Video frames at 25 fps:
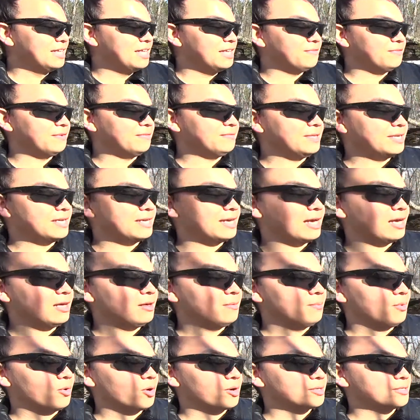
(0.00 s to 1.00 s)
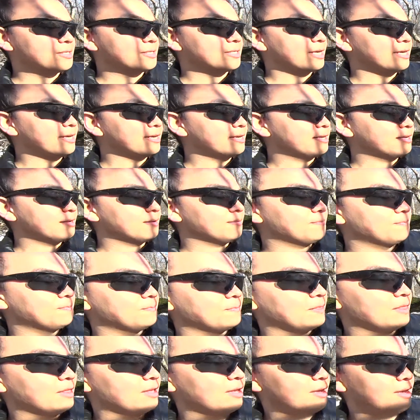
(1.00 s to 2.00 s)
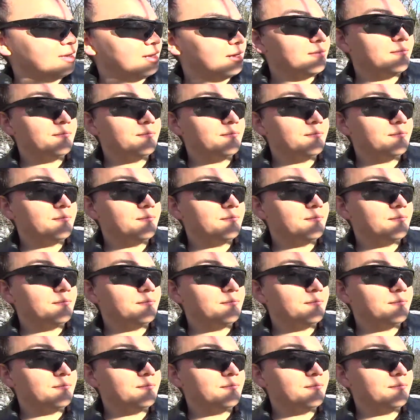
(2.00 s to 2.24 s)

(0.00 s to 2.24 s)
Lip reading: 50 cal bore snake. A